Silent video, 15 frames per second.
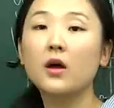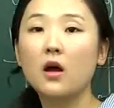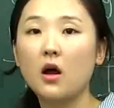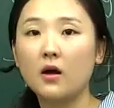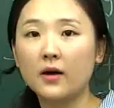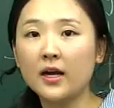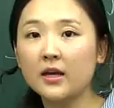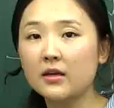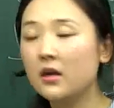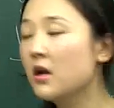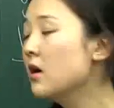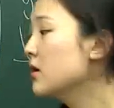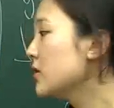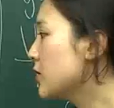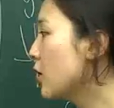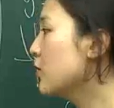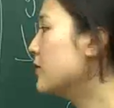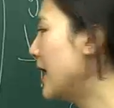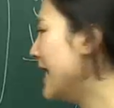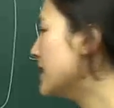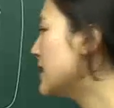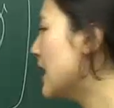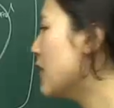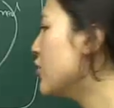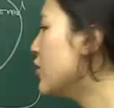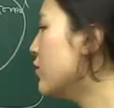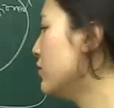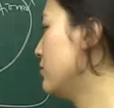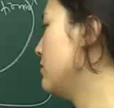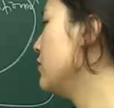All right? So that's how
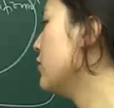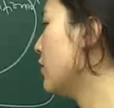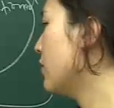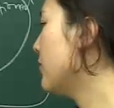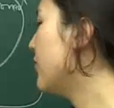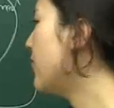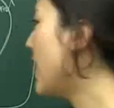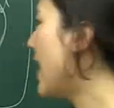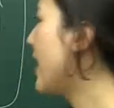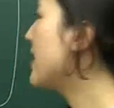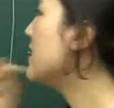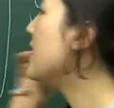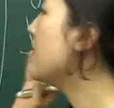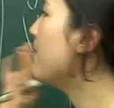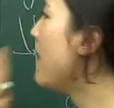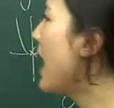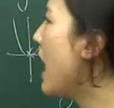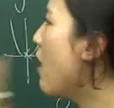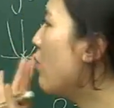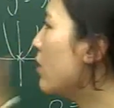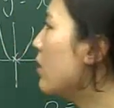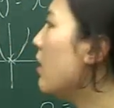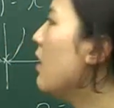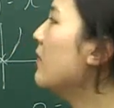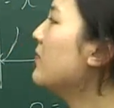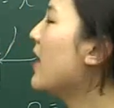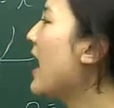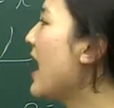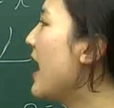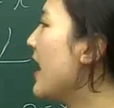you find the power of
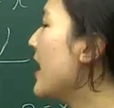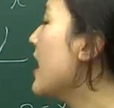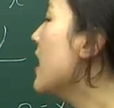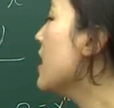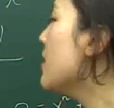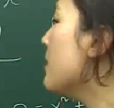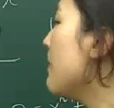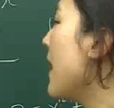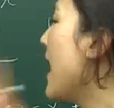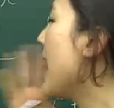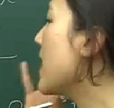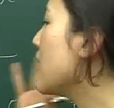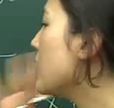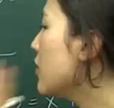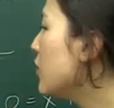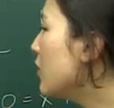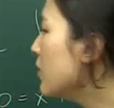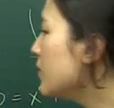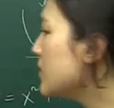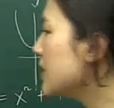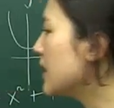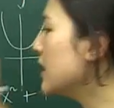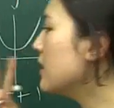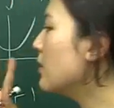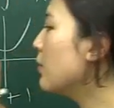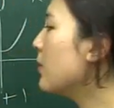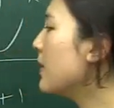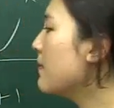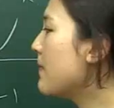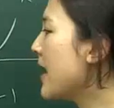I, by using the
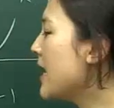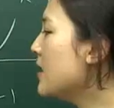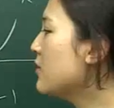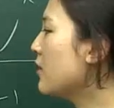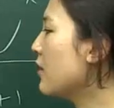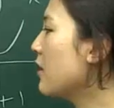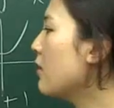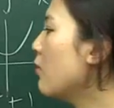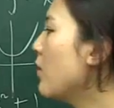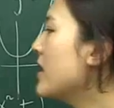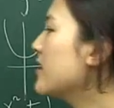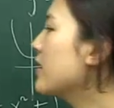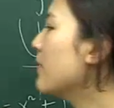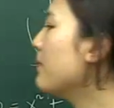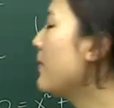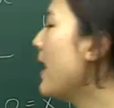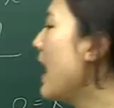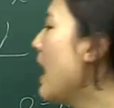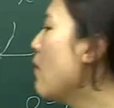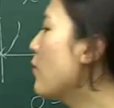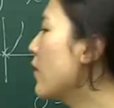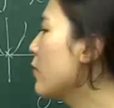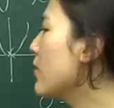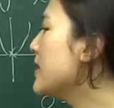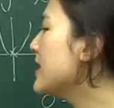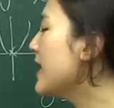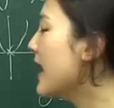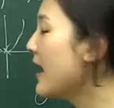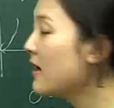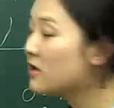remainder when the
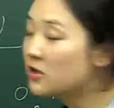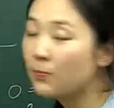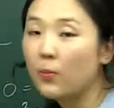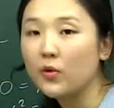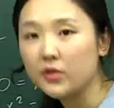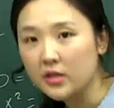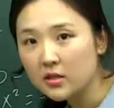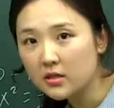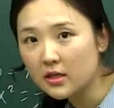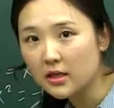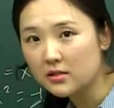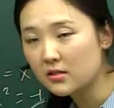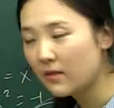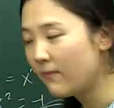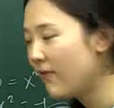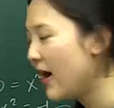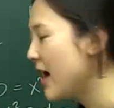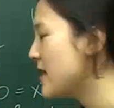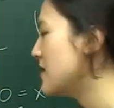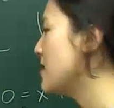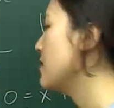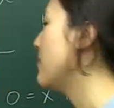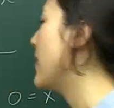exponent is divided